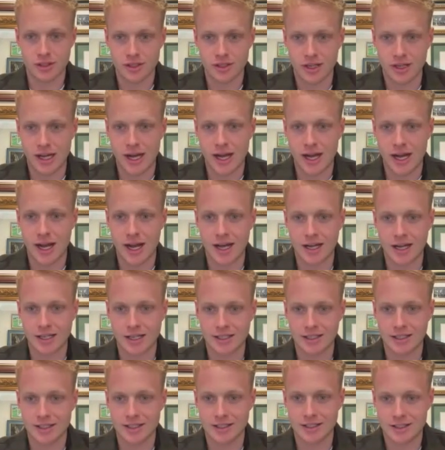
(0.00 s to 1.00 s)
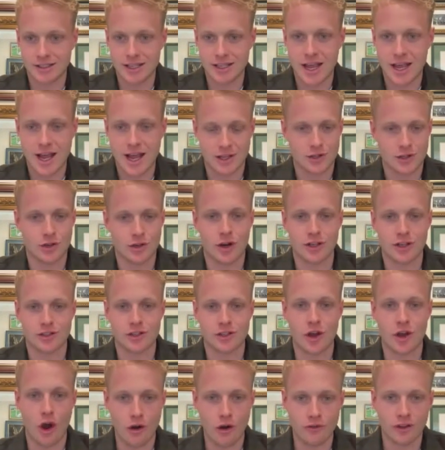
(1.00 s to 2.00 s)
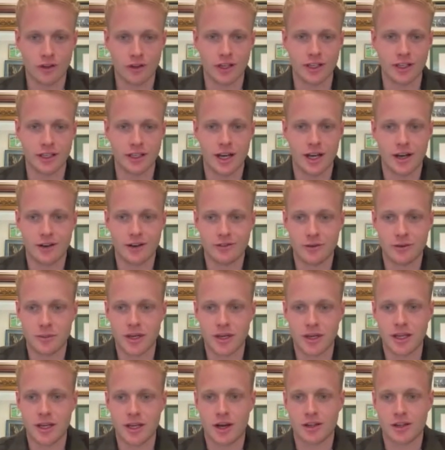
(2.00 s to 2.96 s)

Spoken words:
The outsider's Kovalica for me.